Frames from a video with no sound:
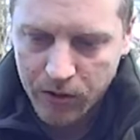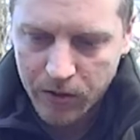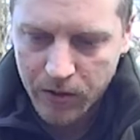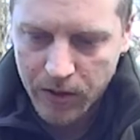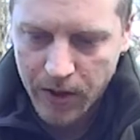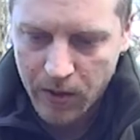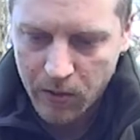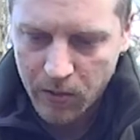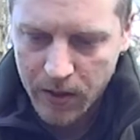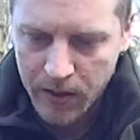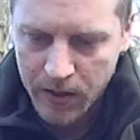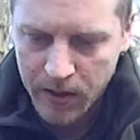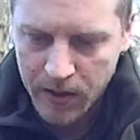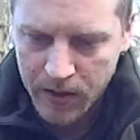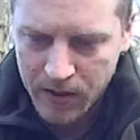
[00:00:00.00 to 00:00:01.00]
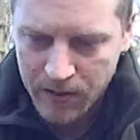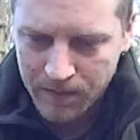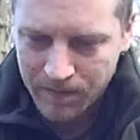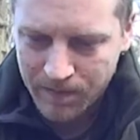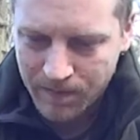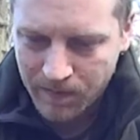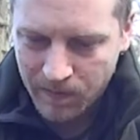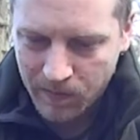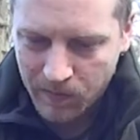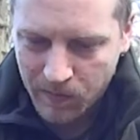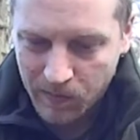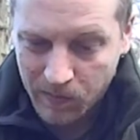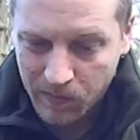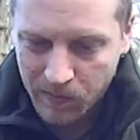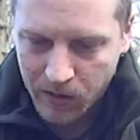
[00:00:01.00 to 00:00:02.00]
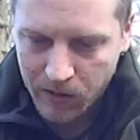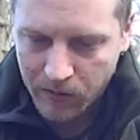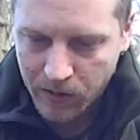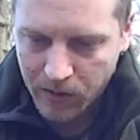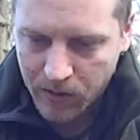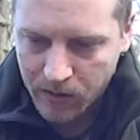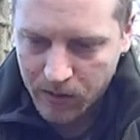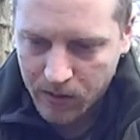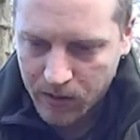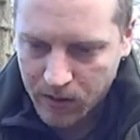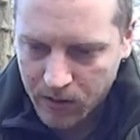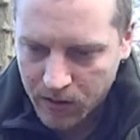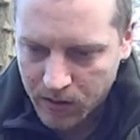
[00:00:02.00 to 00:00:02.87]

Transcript: do it that way, if I can